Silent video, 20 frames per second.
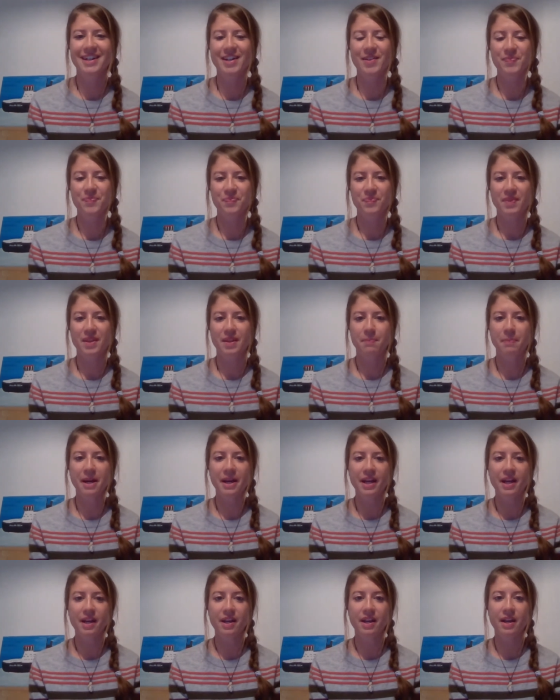yeah
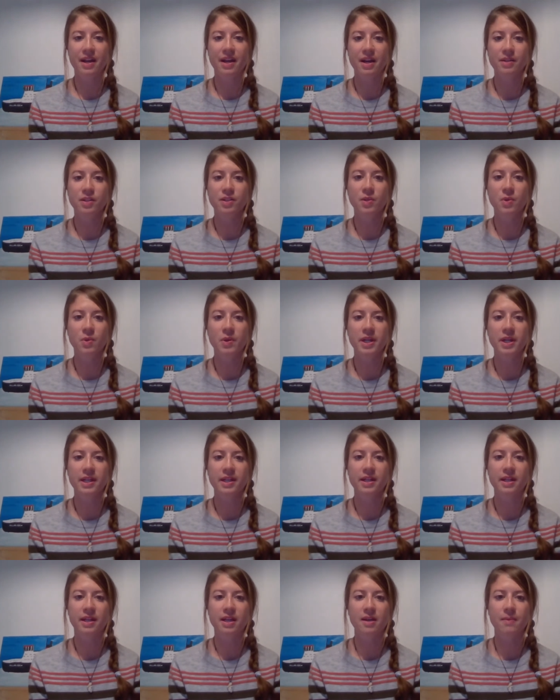but i uh,
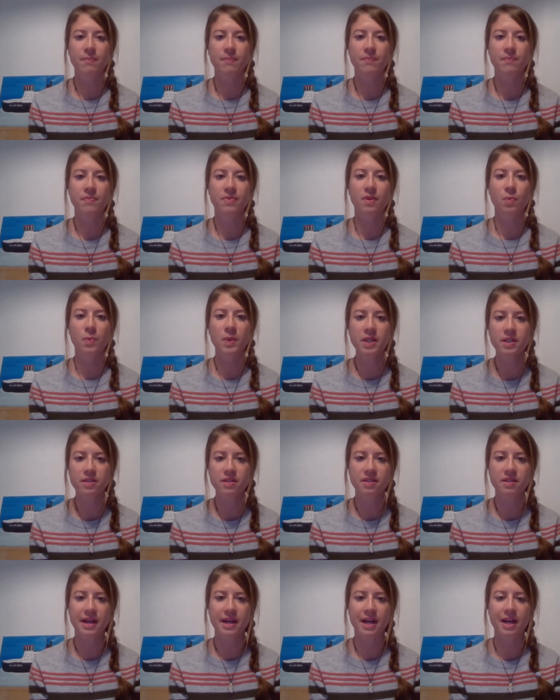during um, the
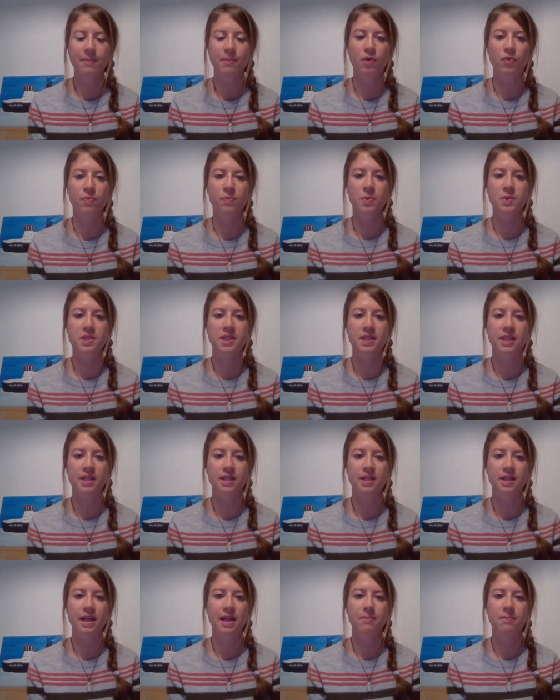winter time of
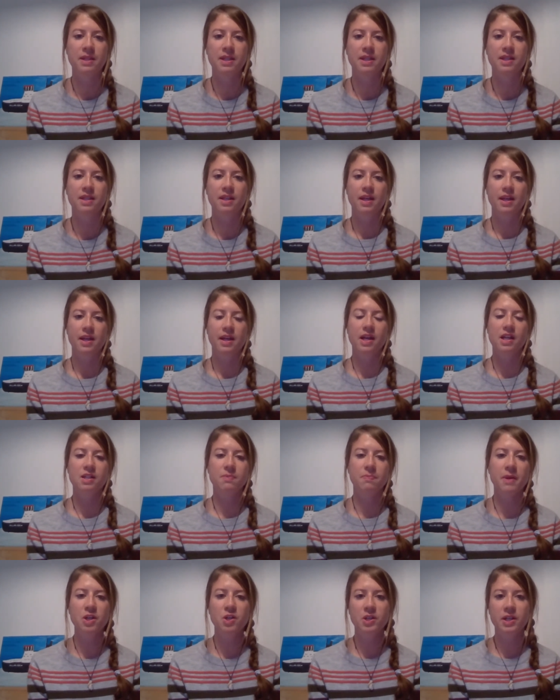mosaic i mean
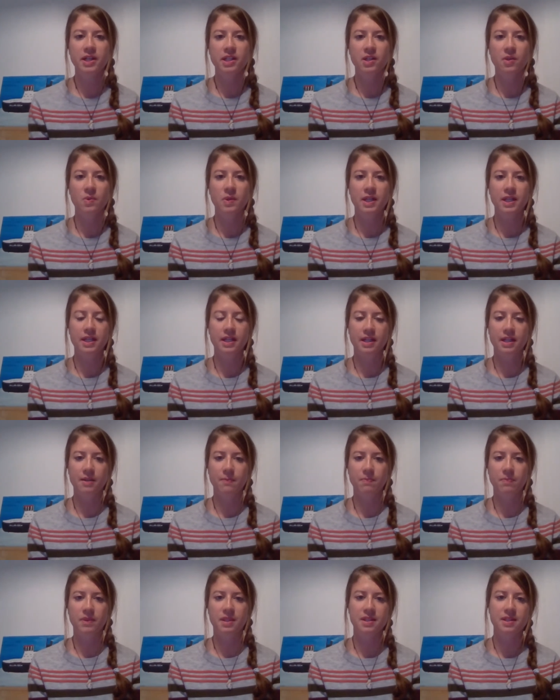especially during
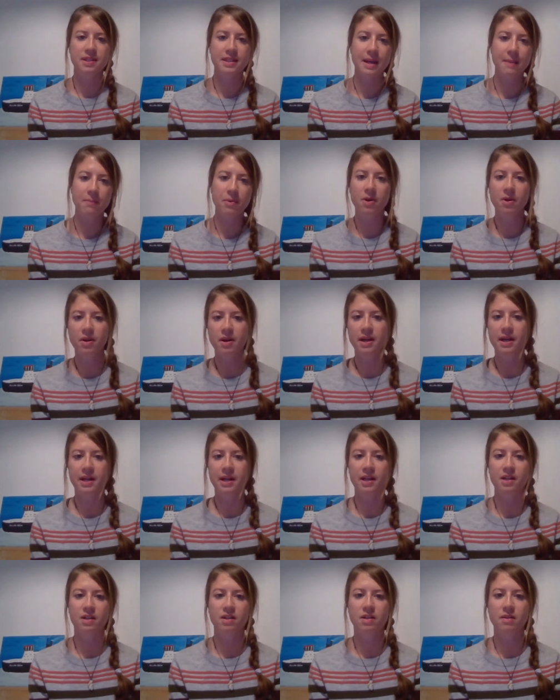um, december
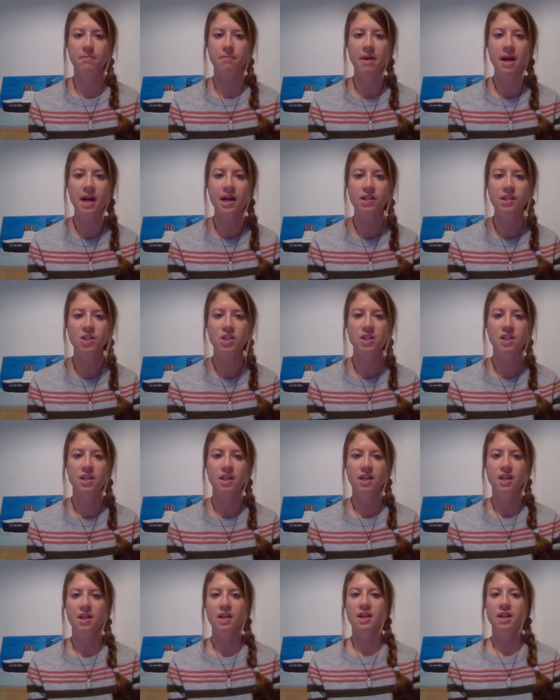and march
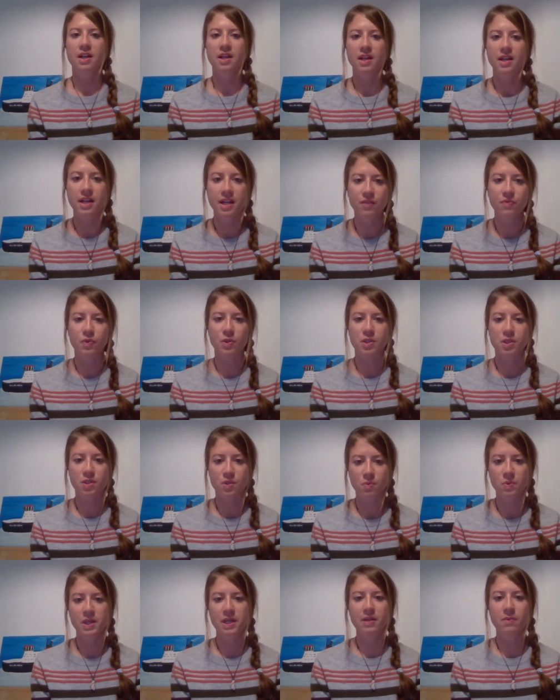it
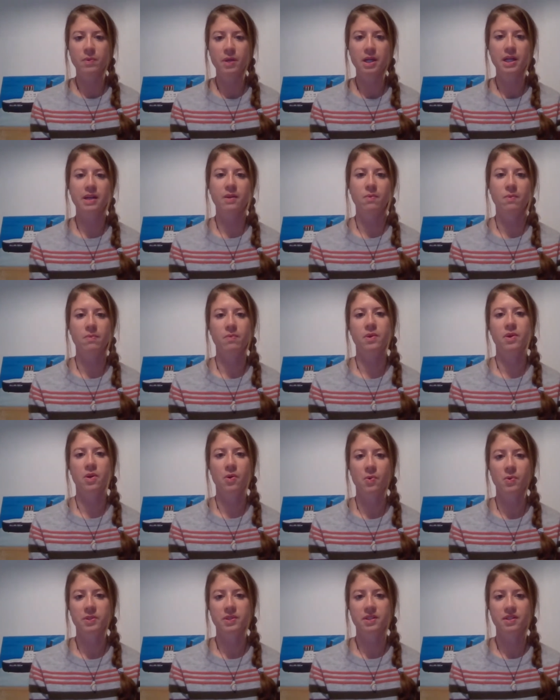was really really
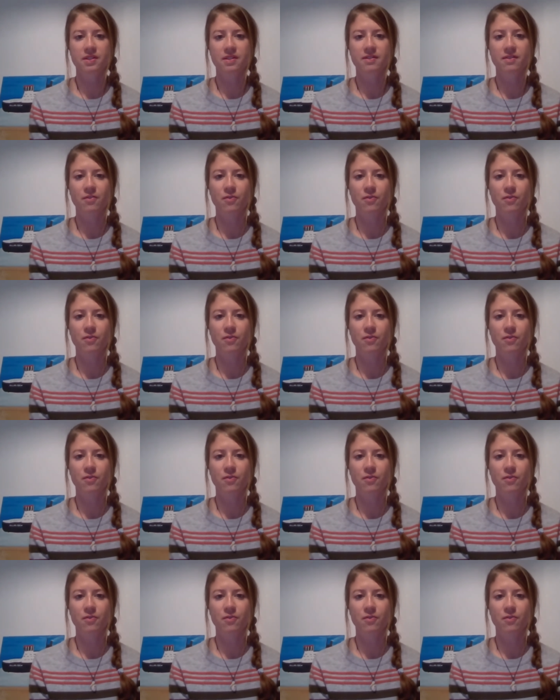cold